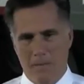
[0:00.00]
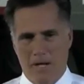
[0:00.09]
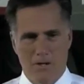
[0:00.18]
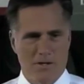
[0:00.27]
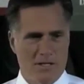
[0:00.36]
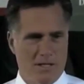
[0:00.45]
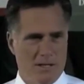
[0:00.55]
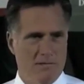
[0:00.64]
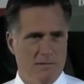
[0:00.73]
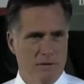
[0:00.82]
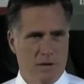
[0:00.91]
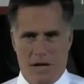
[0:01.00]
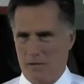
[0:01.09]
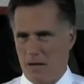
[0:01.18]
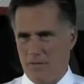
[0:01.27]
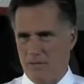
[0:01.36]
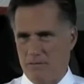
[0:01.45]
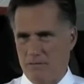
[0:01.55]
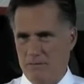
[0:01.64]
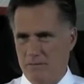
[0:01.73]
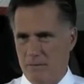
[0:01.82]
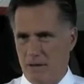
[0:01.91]
I'm actually going to, I haven't,
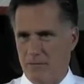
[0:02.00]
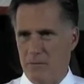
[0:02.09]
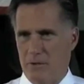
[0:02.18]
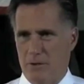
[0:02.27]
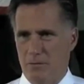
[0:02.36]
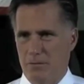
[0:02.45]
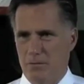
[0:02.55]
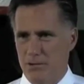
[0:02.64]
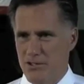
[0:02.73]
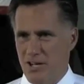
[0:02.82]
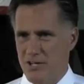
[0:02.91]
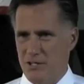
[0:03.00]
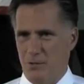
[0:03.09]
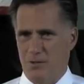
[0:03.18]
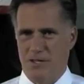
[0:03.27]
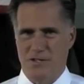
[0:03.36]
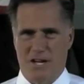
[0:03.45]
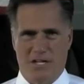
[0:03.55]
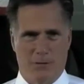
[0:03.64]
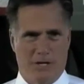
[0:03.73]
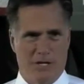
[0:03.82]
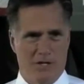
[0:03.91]
I'm not familiar precisely with
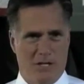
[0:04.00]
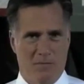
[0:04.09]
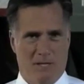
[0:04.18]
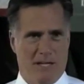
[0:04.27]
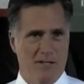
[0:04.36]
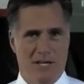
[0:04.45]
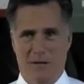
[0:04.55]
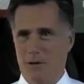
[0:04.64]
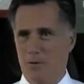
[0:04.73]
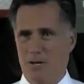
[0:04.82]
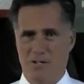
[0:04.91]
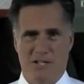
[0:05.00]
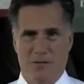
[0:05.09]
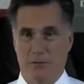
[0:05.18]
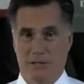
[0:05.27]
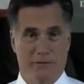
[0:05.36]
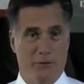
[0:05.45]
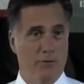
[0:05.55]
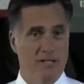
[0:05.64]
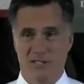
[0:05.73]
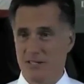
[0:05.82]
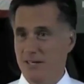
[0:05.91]
exactly what I said, but I stand by what I said, whatever
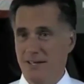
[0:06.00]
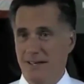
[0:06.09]
it was.